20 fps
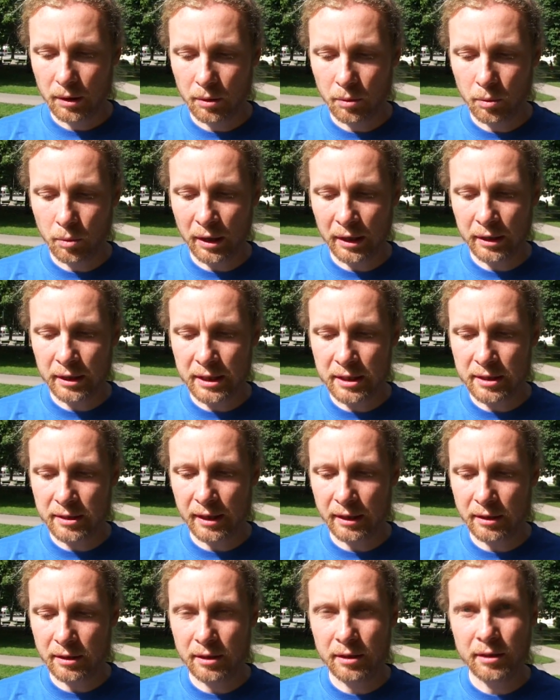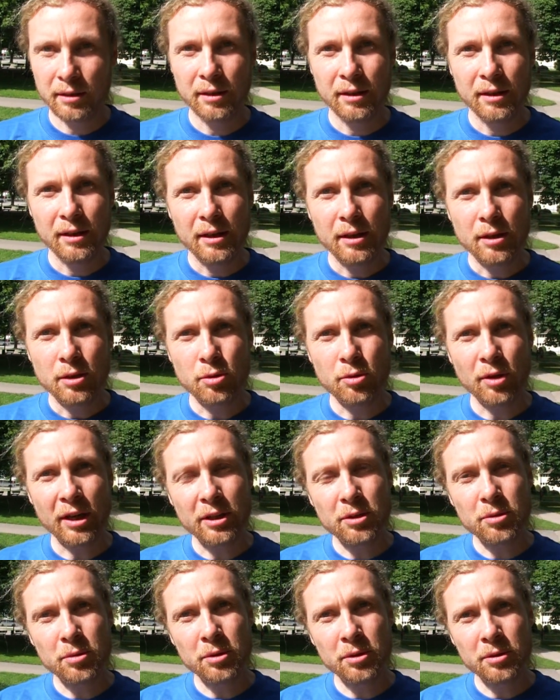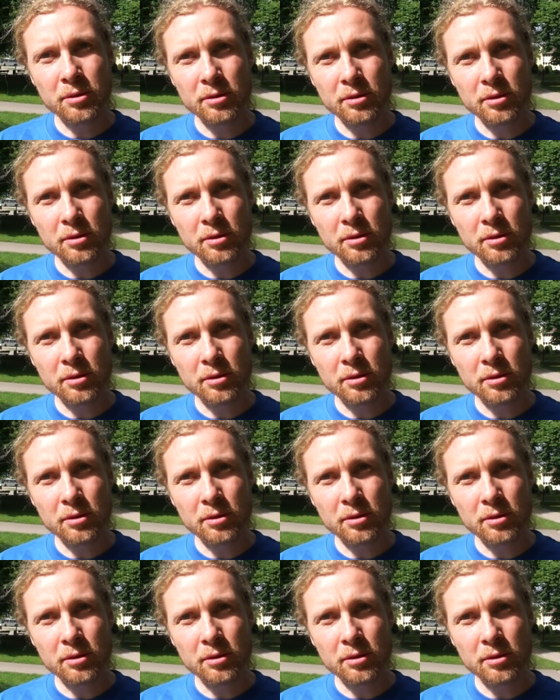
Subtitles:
one is that try to